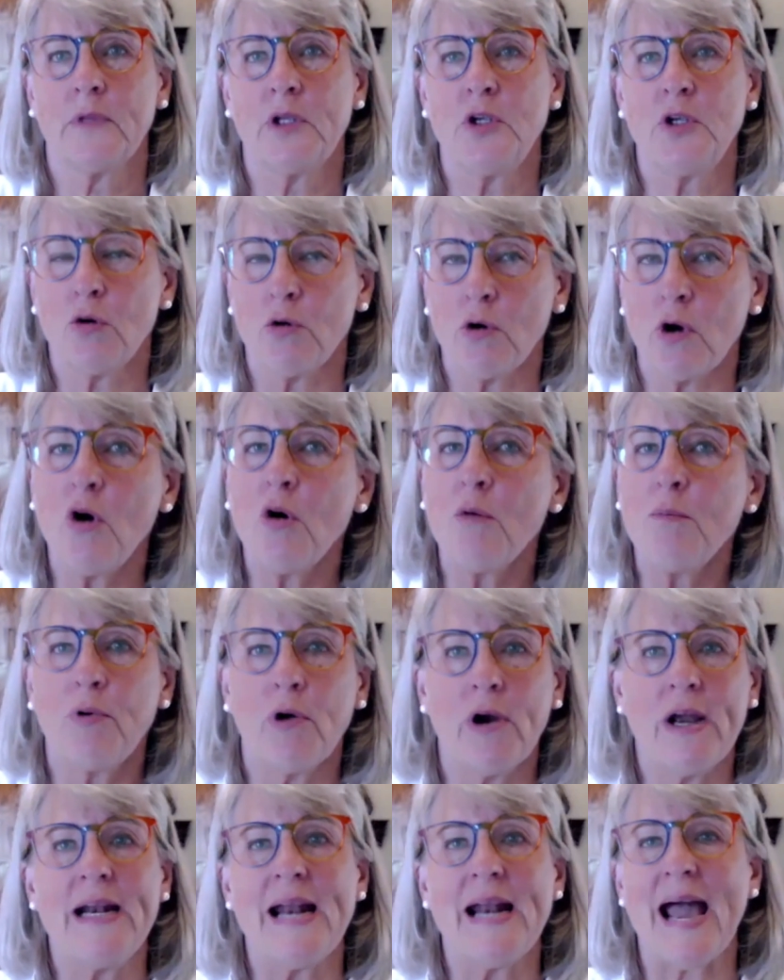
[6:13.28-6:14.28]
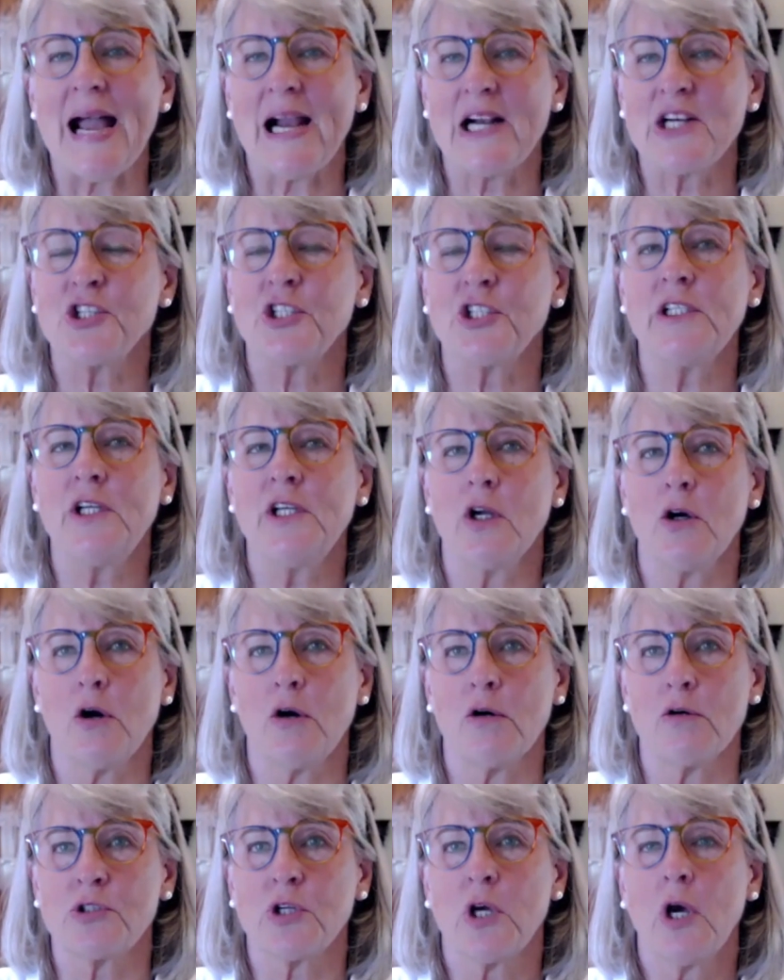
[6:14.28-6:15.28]
Your own brain actually
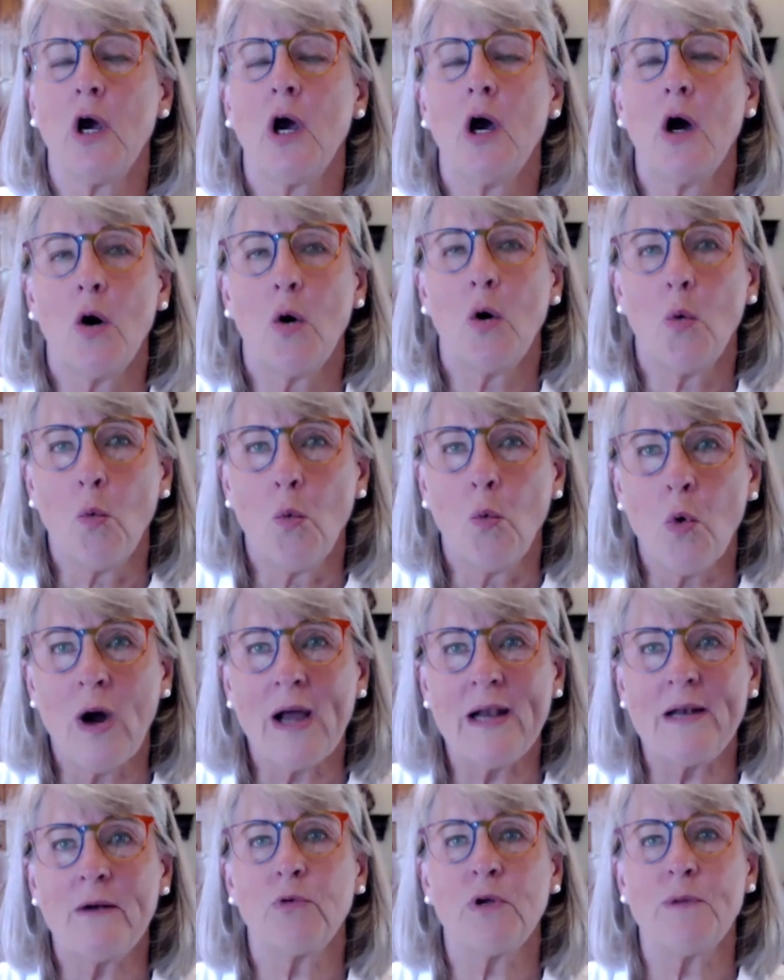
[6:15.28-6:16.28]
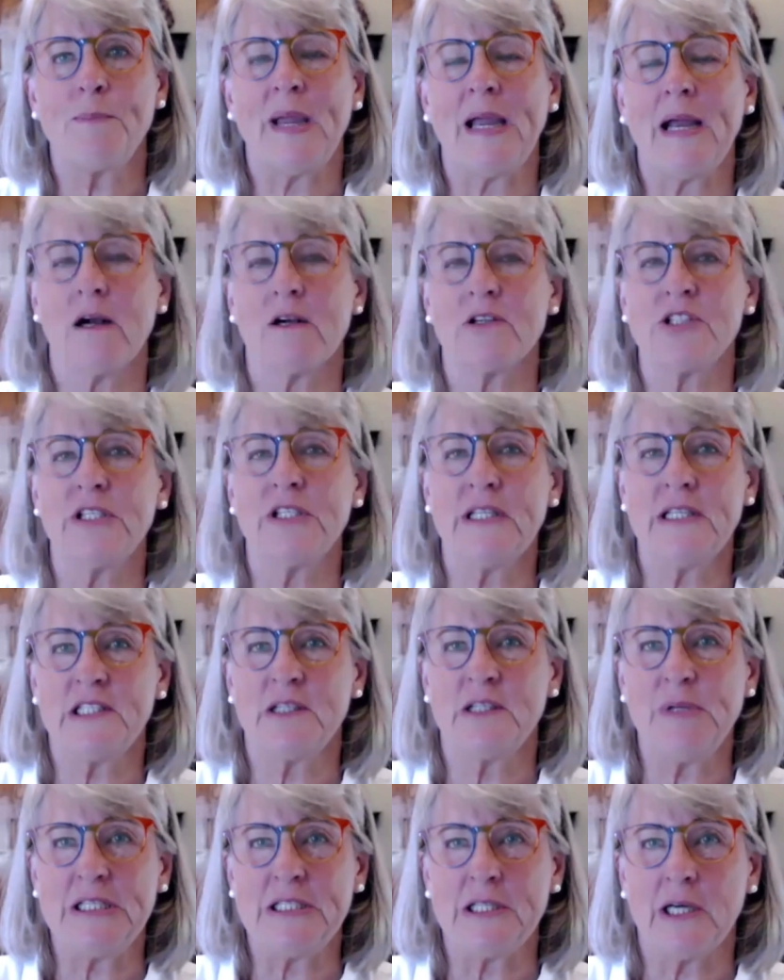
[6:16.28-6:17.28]
knows what repairs need
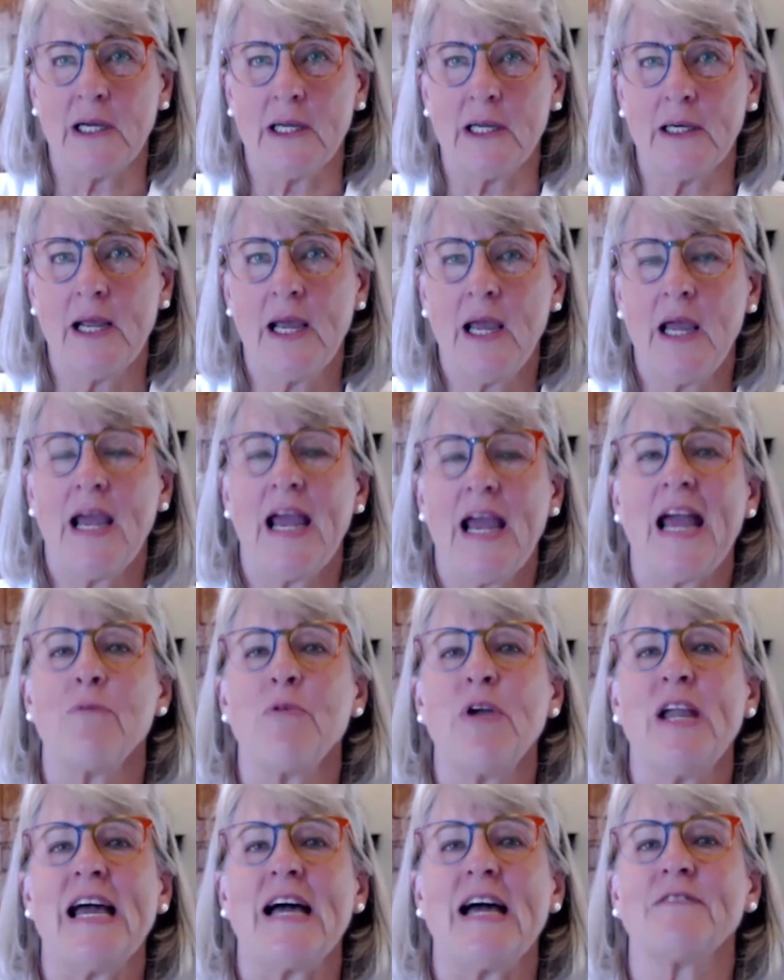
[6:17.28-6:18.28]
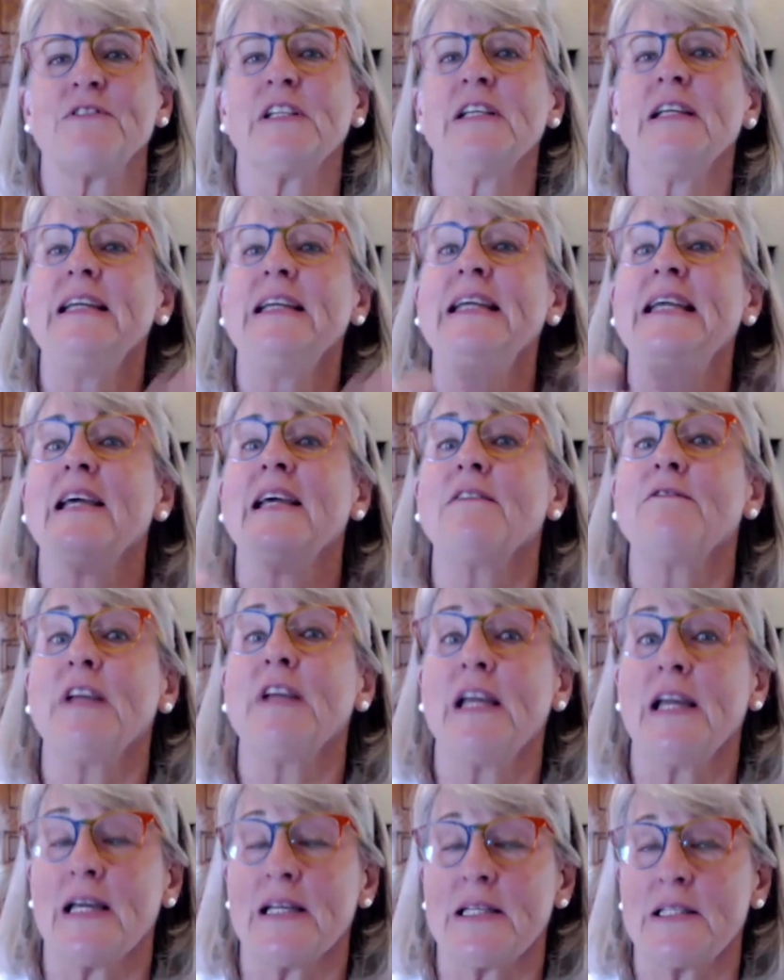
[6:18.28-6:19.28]
to be done, and we have to give
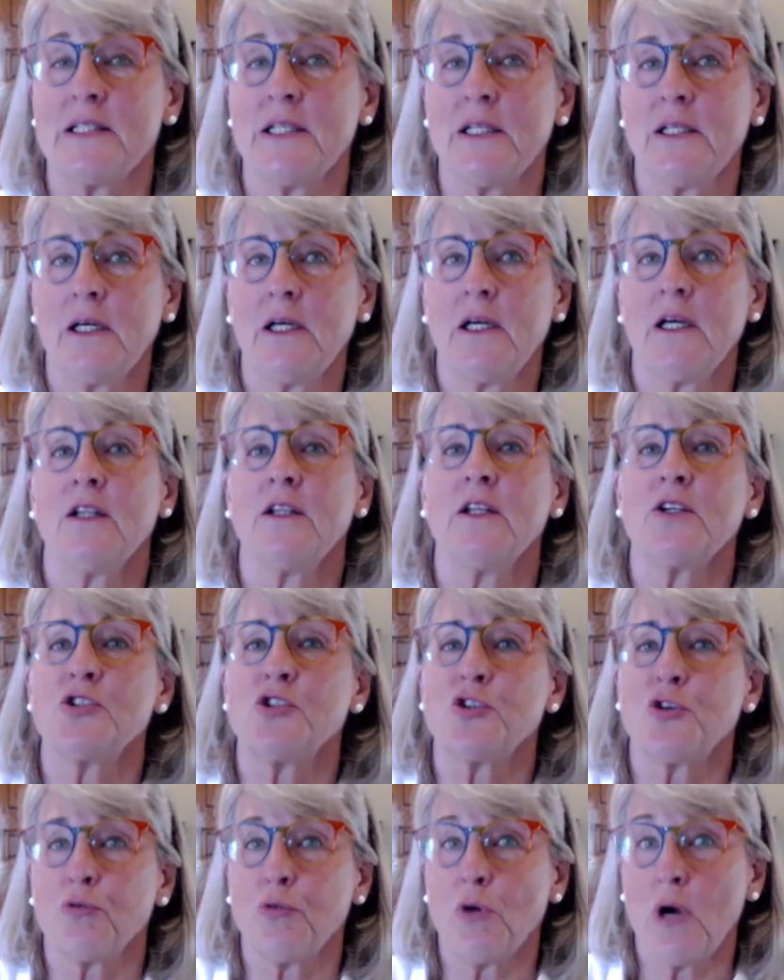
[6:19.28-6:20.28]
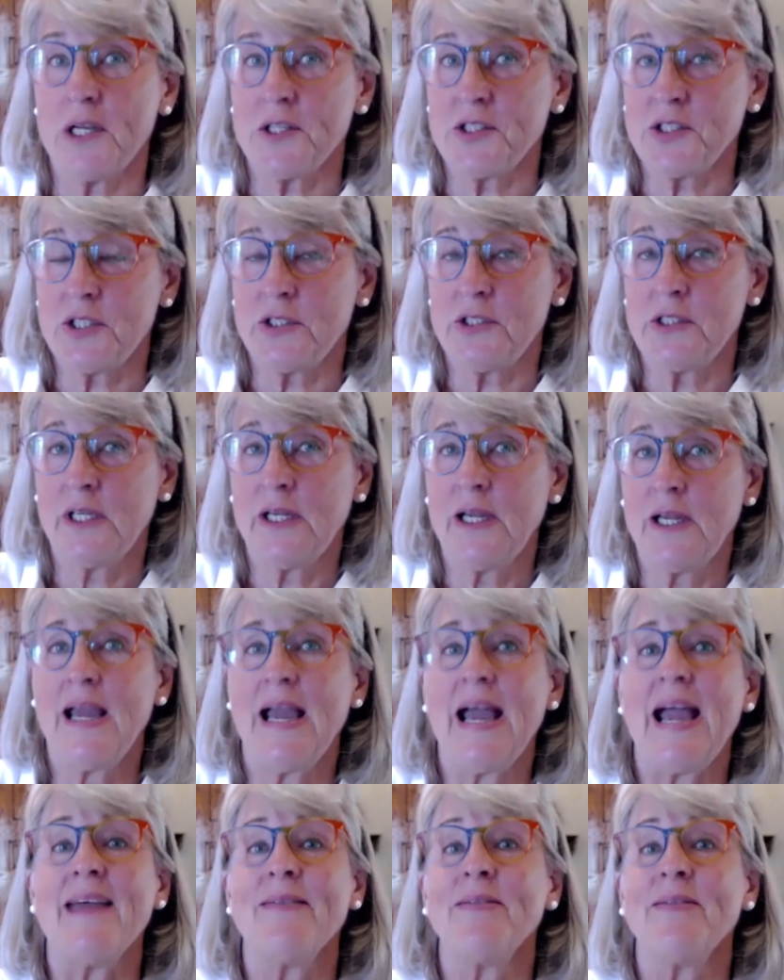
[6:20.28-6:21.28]
it the trust
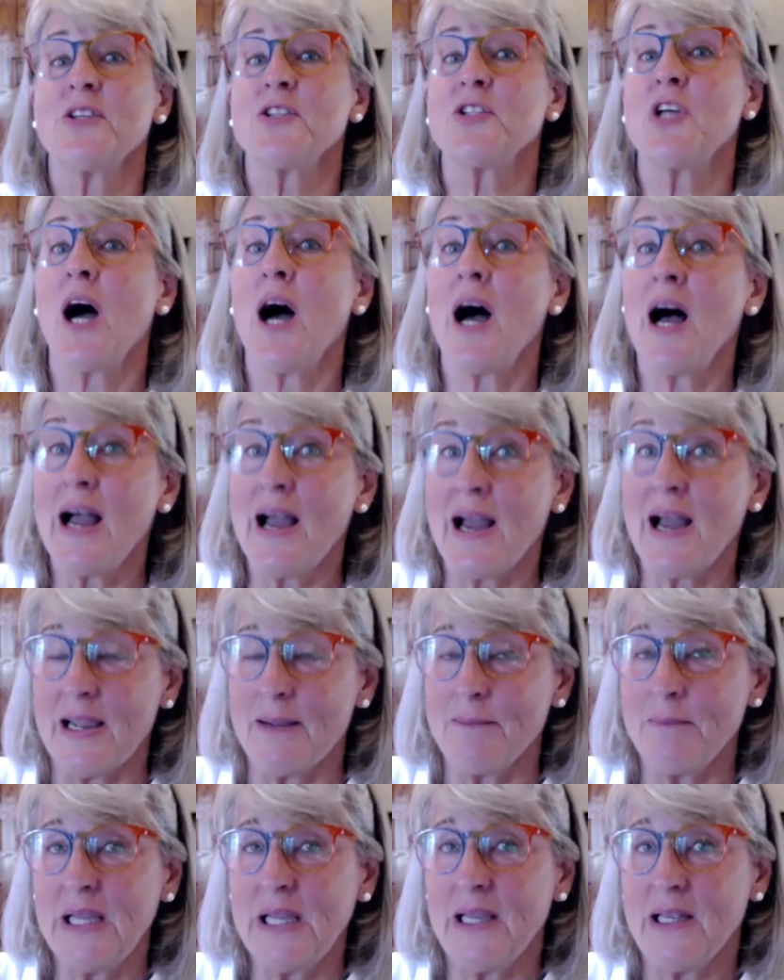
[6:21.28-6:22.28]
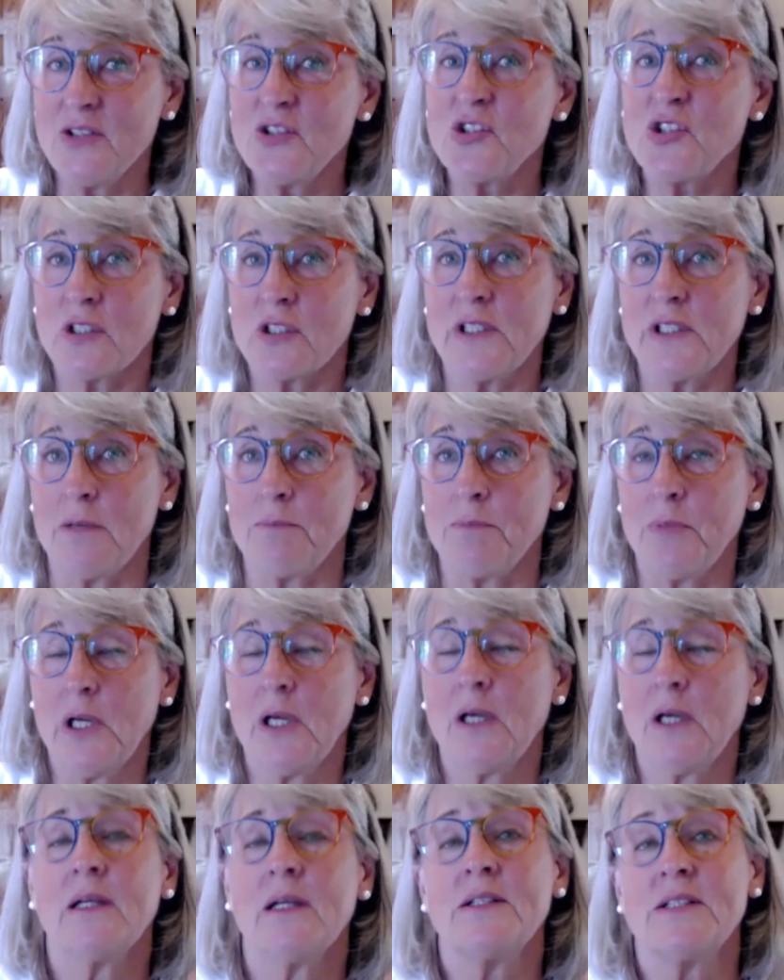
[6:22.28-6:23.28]
and the time in sleep
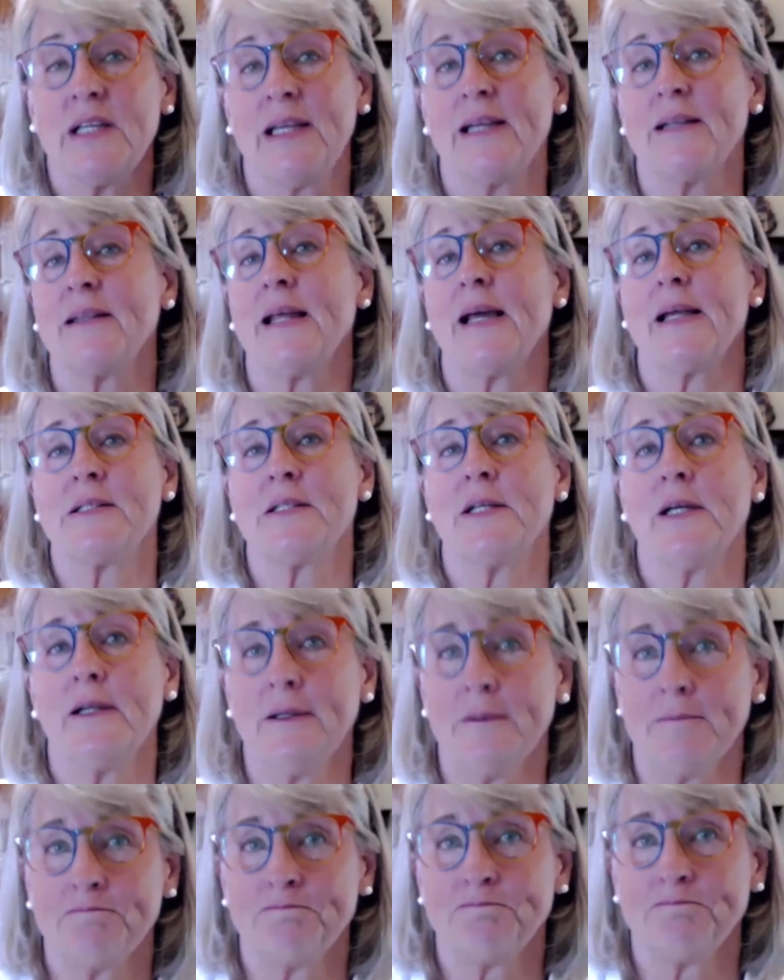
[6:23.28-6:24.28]
to get that done.